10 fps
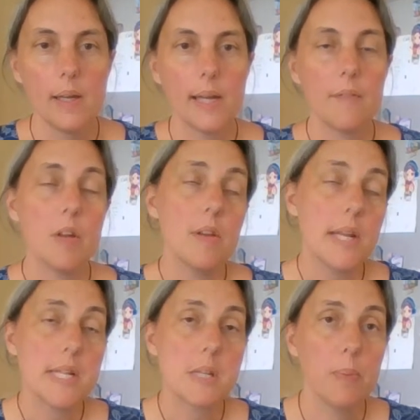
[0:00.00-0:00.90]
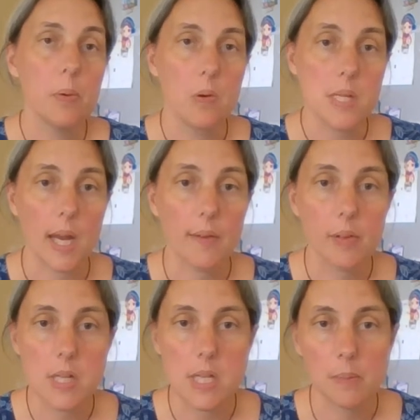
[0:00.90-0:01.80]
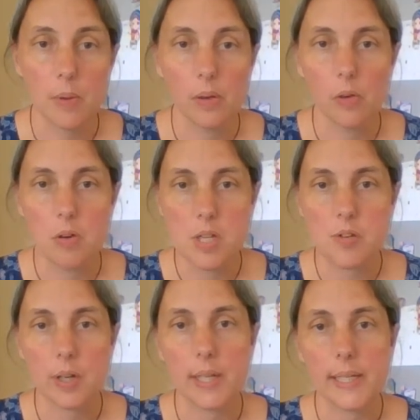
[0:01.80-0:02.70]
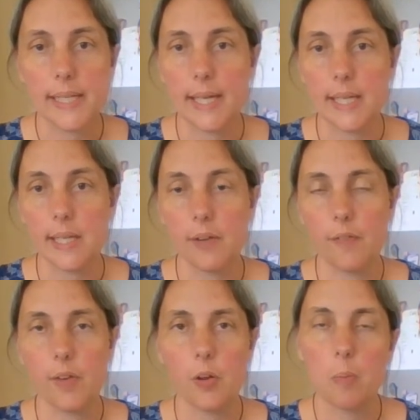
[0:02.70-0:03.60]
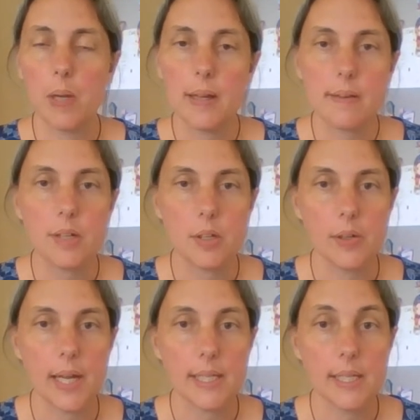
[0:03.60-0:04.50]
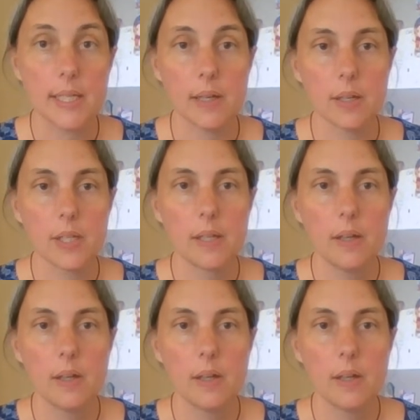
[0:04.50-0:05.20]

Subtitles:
If you need support over the summer or are struggling to get enough food, please do get in touch.